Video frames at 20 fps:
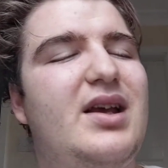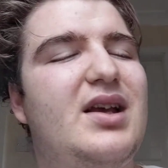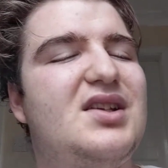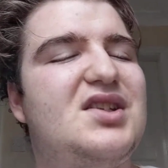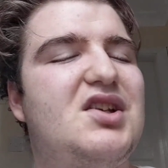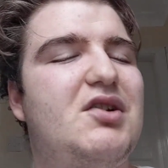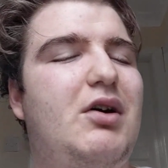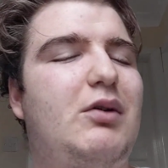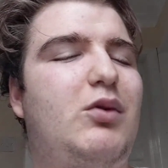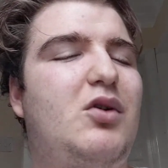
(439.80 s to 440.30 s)

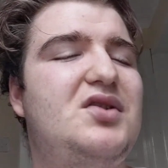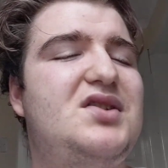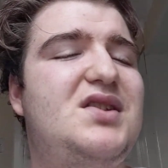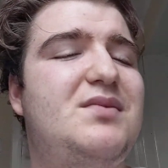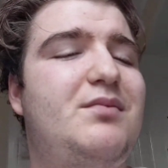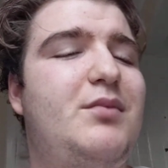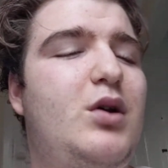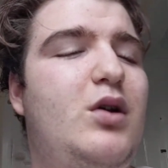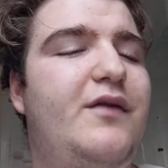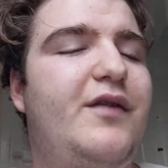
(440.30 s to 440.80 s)
So I want to
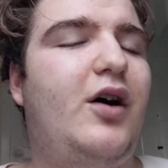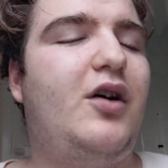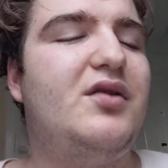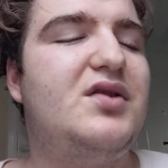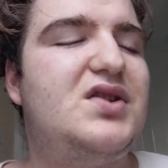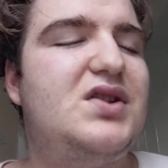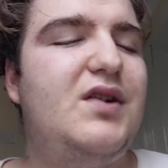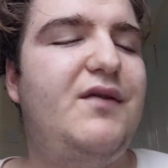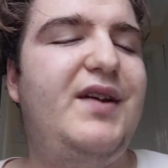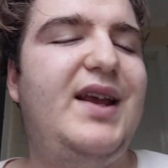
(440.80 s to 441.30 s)
move on
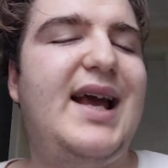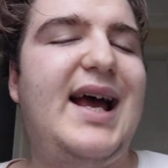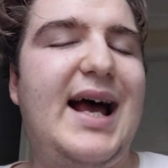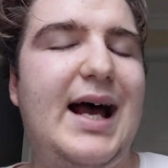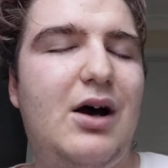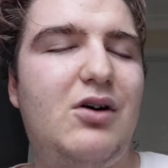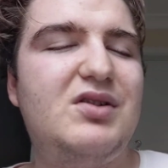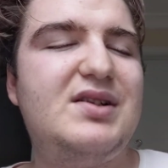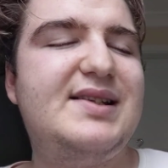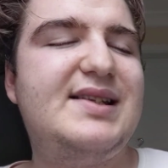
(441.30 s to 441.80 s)
to the
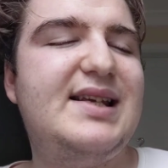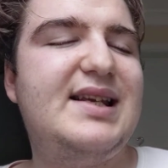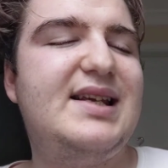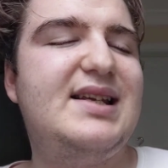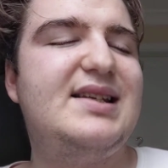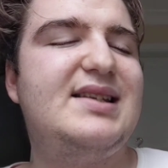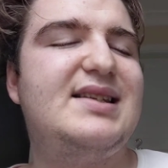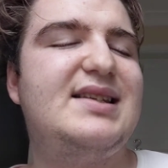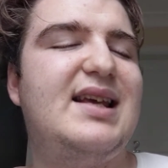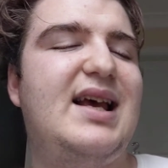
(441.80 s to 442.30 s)

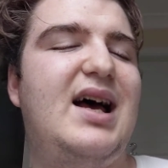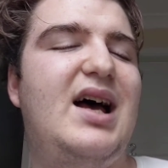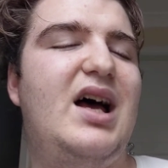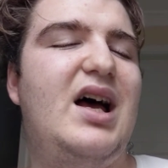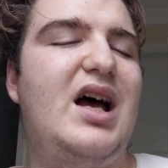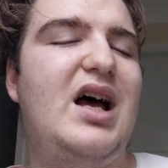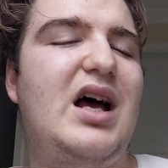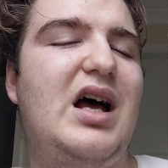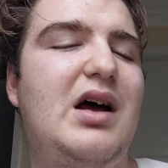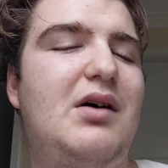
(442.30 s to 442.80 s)
houses
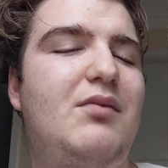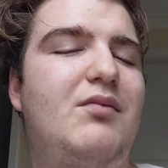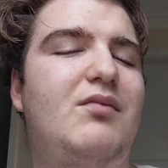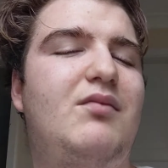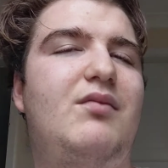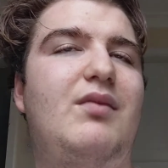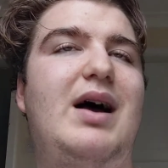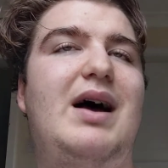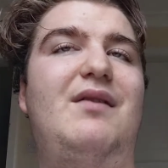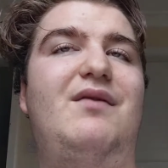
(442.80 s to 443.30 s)

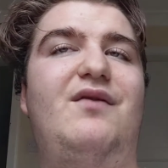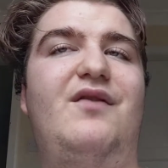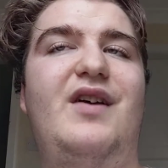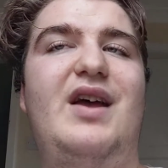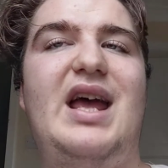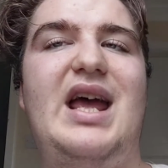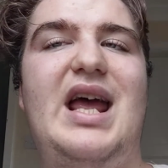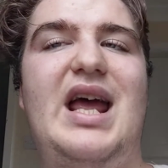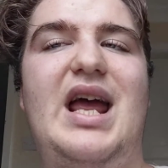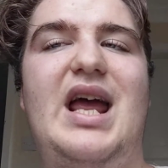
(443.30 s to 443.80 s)
and
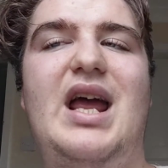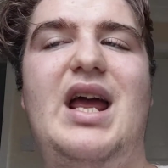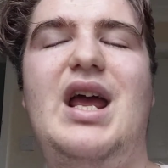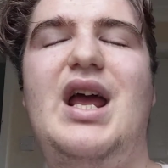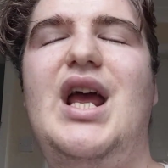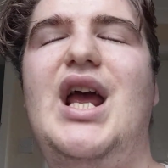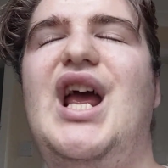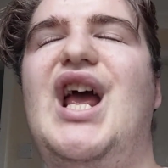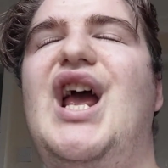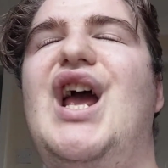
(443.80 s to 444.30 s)
their
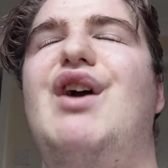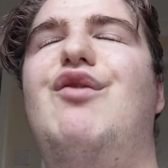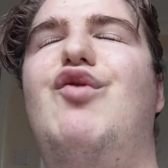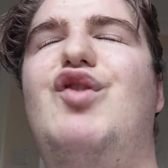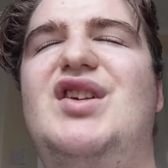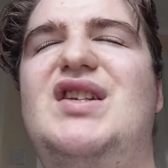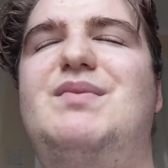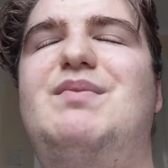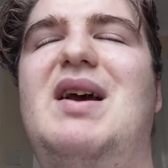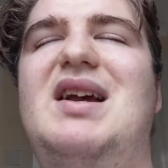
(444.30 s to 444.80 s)

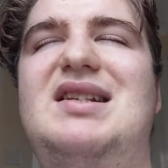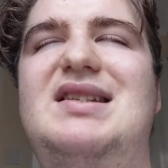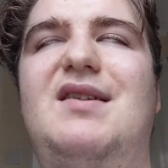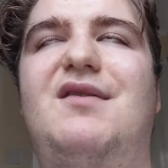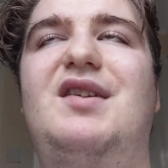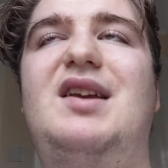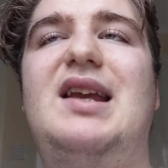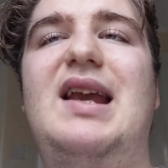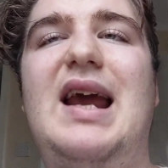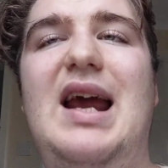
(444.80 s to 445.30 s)

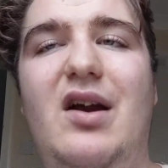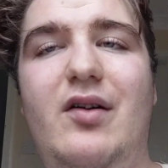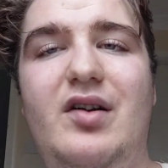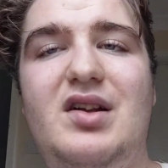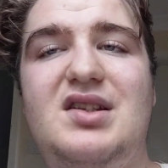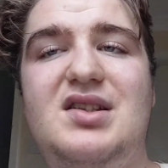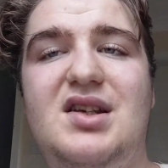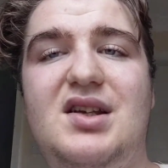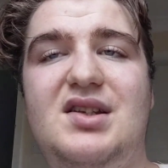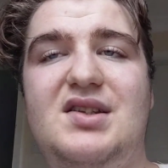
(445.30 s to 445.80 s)
respective
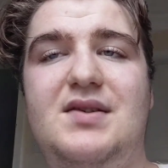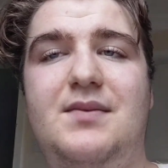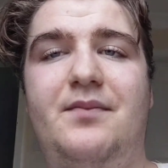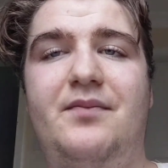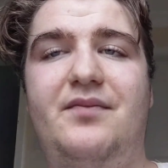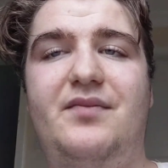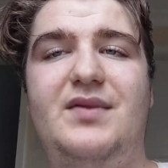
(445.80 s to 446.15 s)
characters.